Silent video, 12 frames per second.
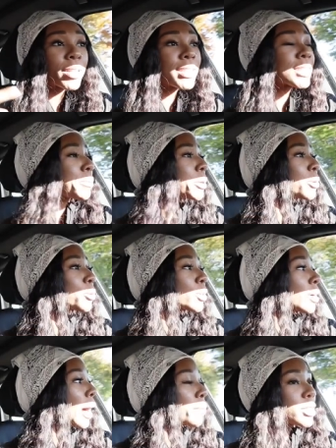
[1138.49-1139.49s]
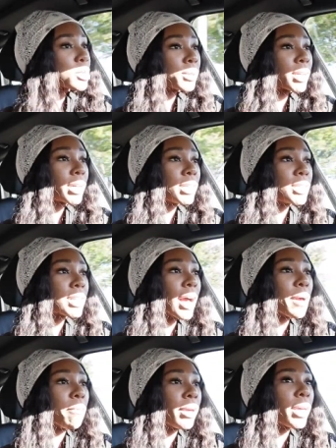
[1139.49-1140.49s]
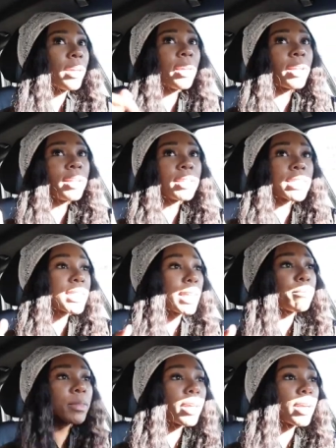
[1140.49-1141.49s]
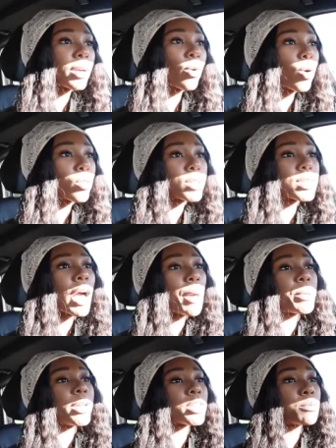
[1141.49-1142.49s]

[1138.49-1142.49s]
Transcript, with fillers: please let me know in the comments because I be getting the same thing all the time and